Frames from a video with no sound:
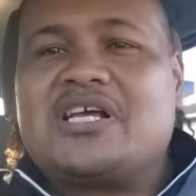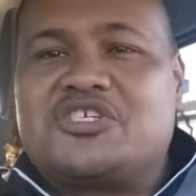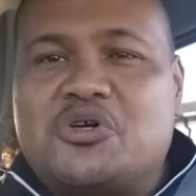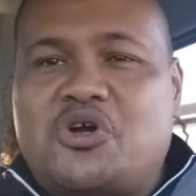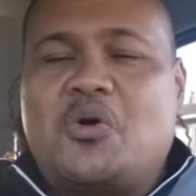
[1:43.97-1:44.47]

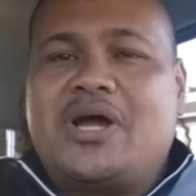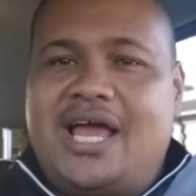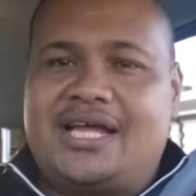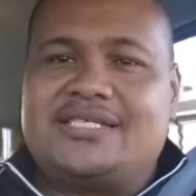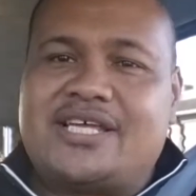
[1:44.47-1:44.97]
So go
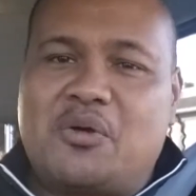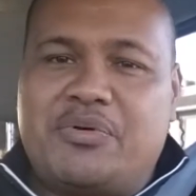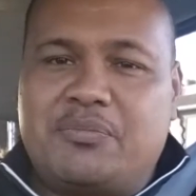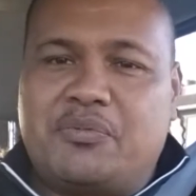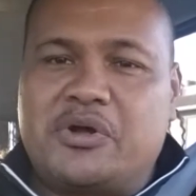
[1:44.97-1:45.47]
ahead and tell
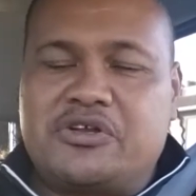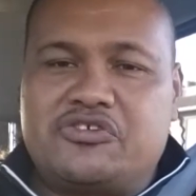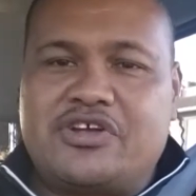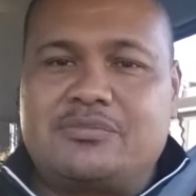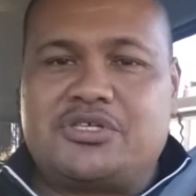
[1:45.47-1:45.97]
people what your
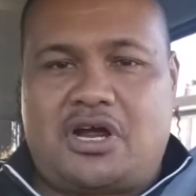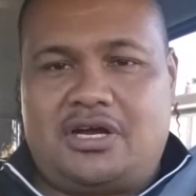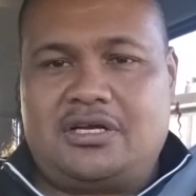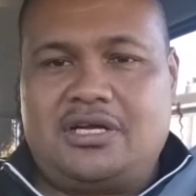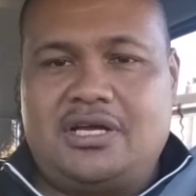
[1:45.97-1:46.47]
dreams are.